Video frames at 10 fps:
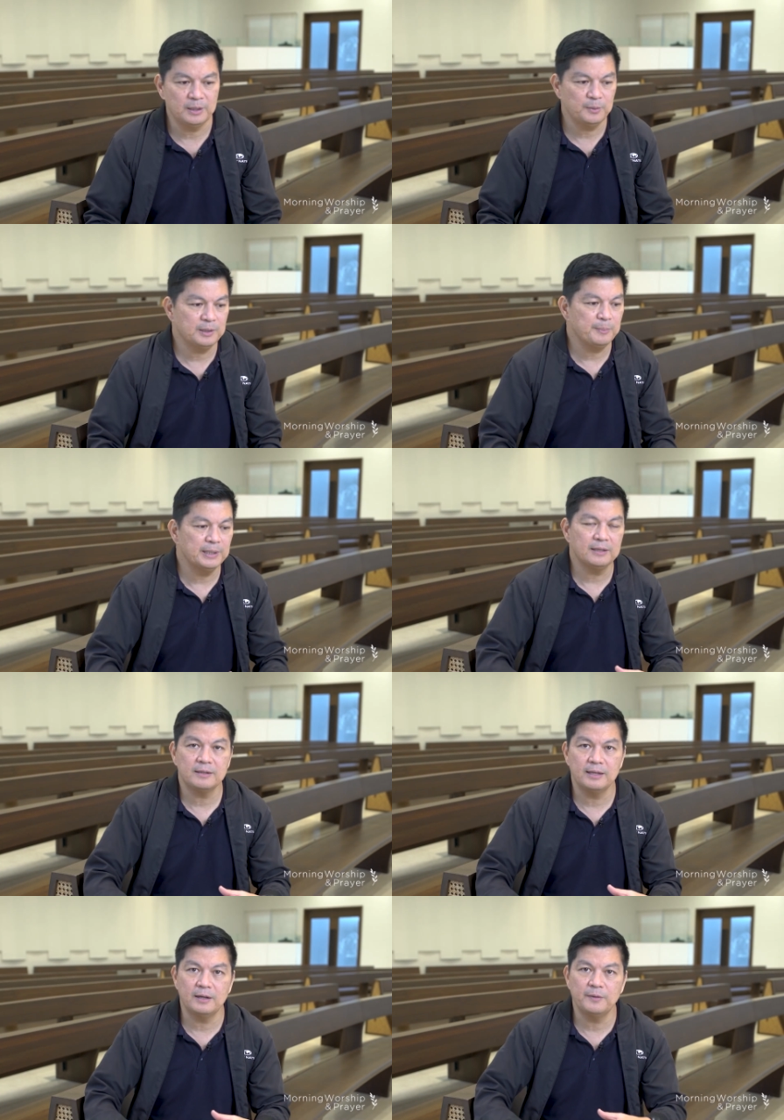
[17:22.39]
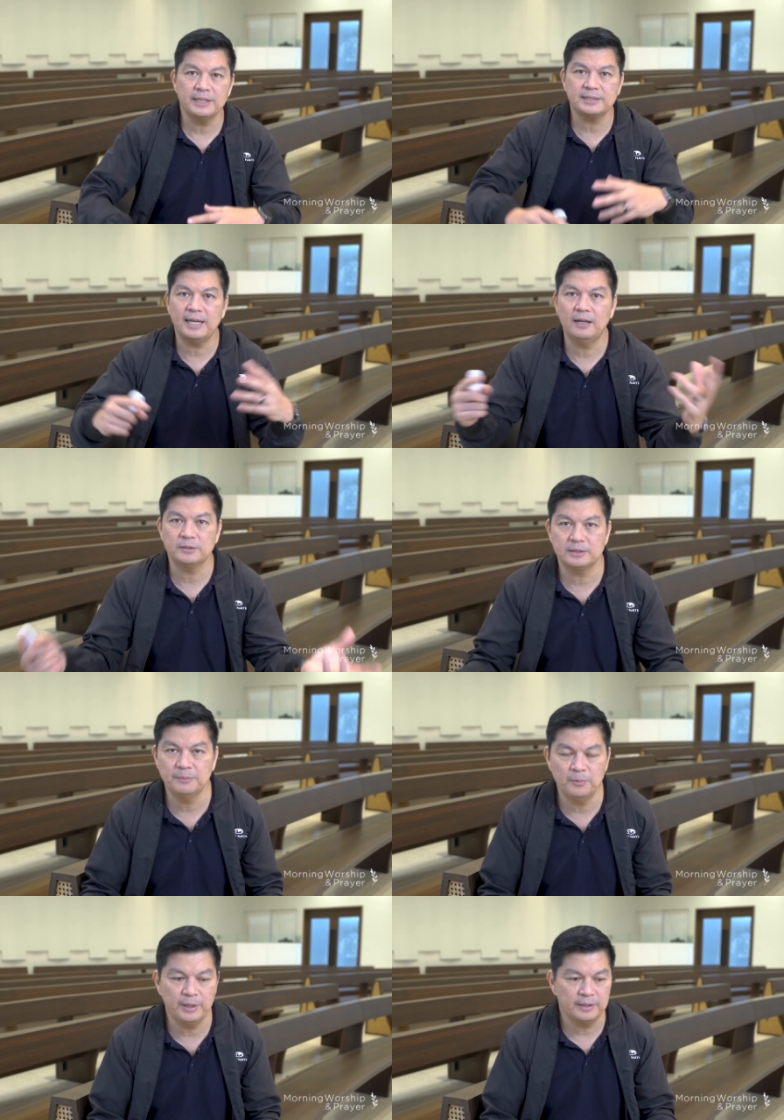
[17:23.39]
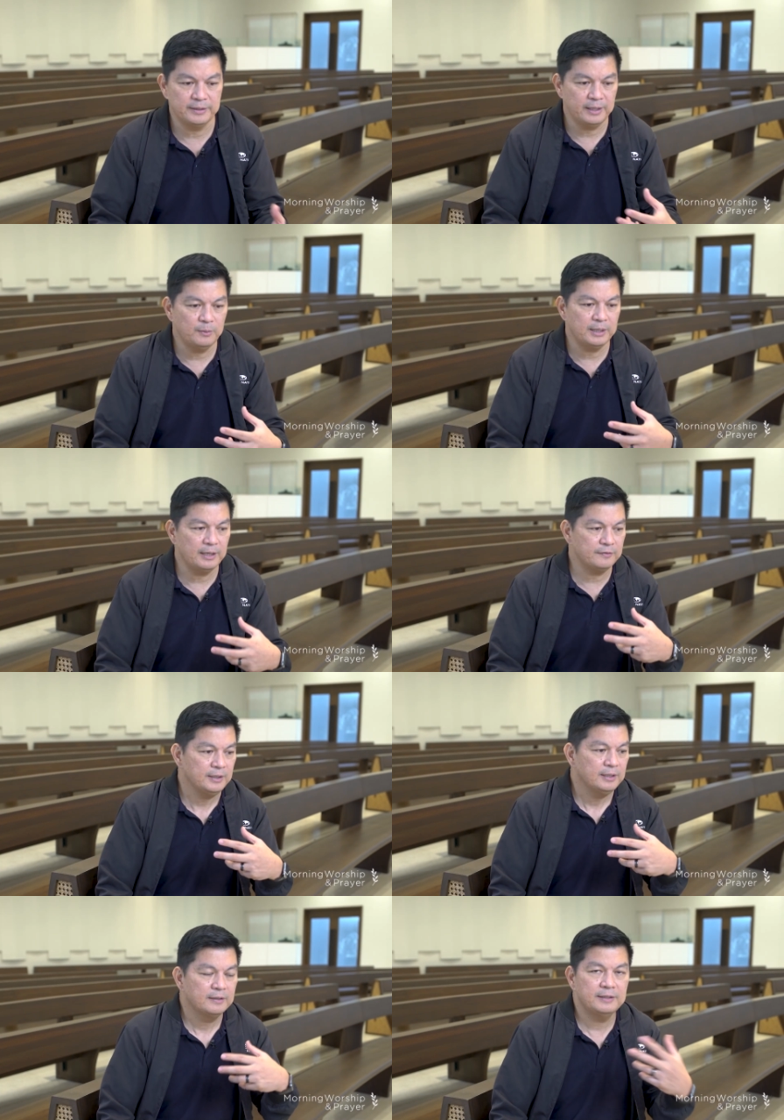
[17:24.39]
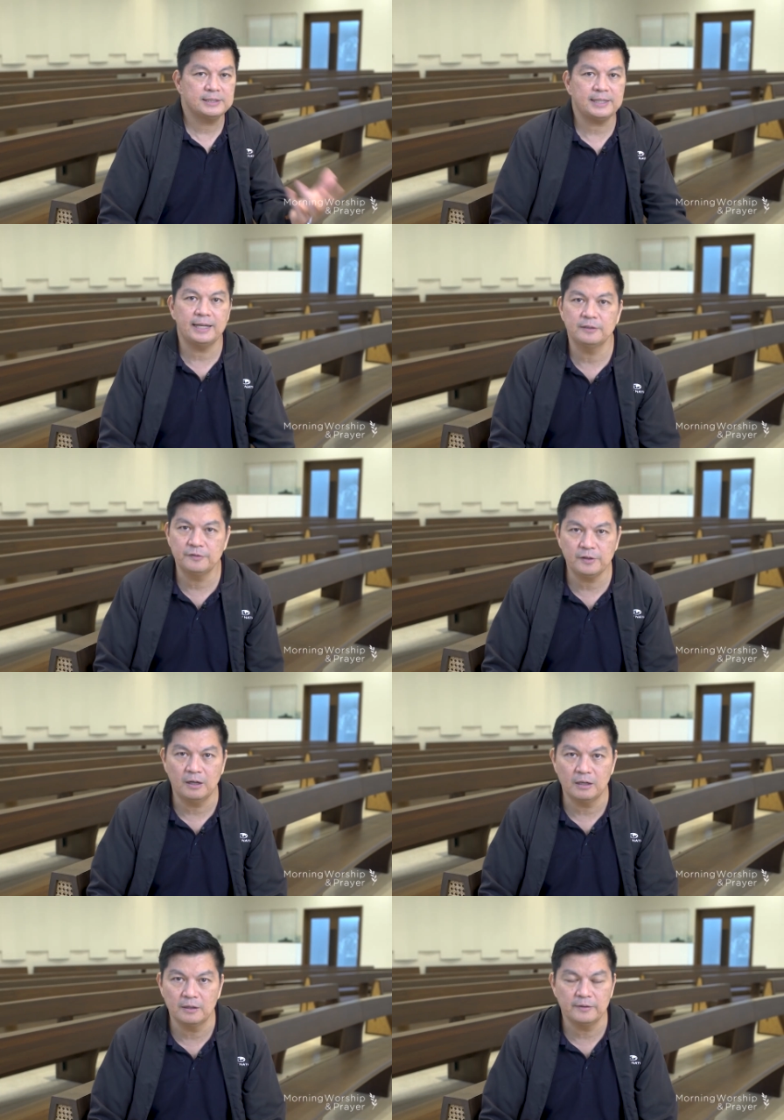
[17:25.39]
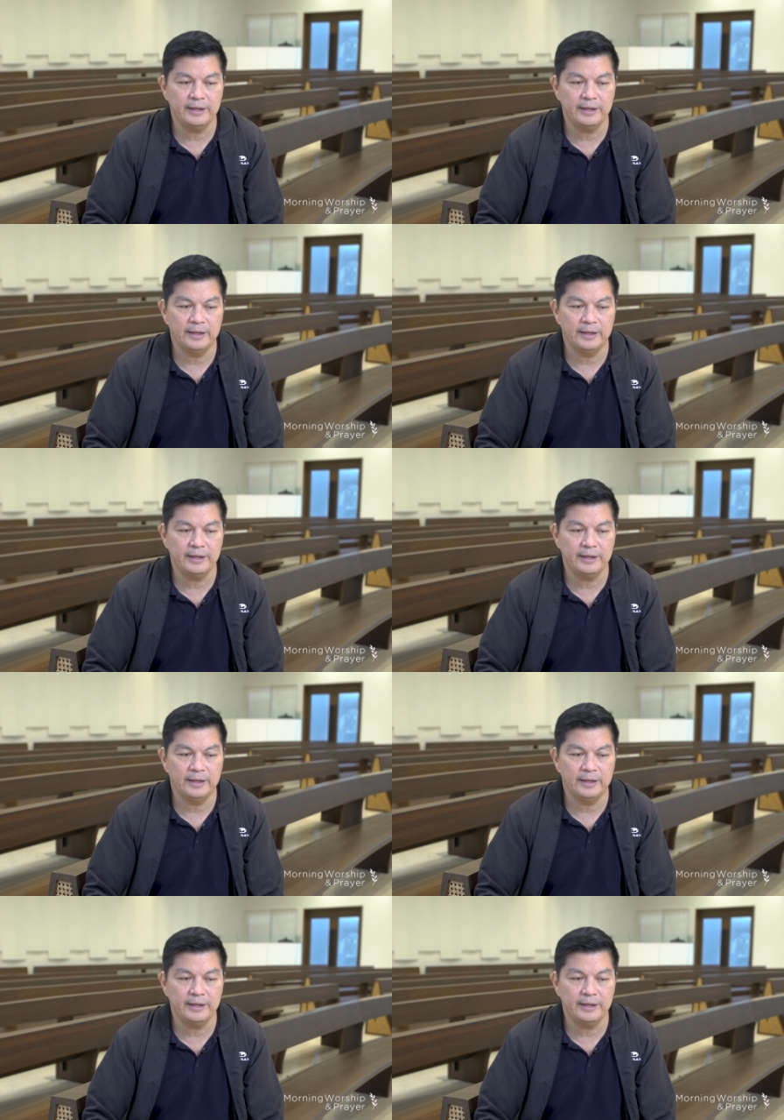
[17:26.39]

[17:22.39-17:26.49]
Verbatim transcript: They want to build their rest house somewhere. They want to have this kind of car.